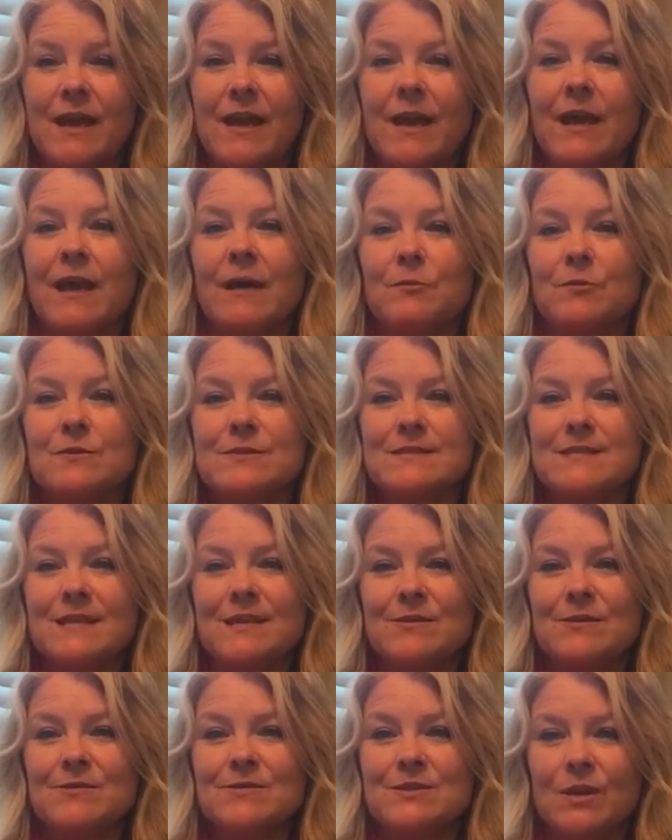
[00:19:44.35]
and we'll see
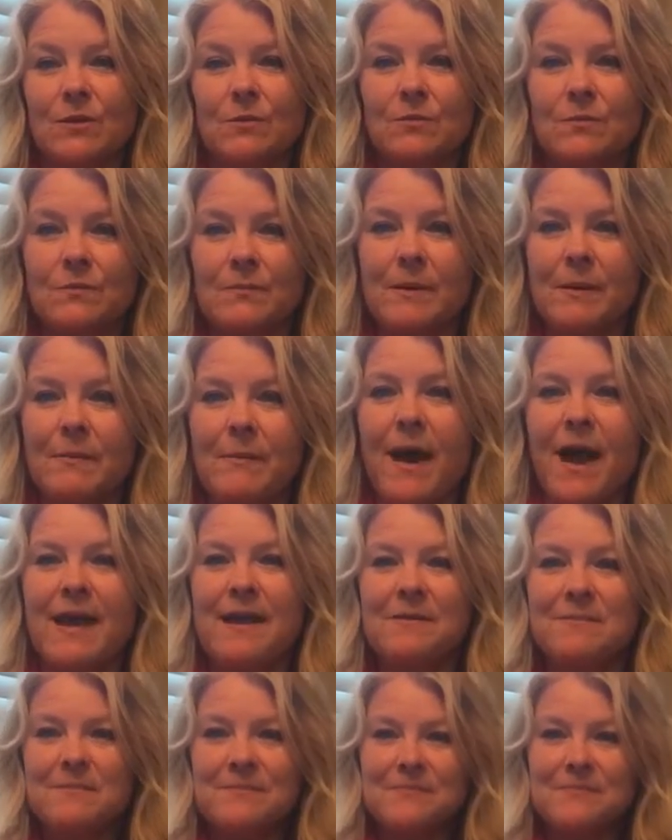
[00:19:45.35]
you soon. Bye-bye.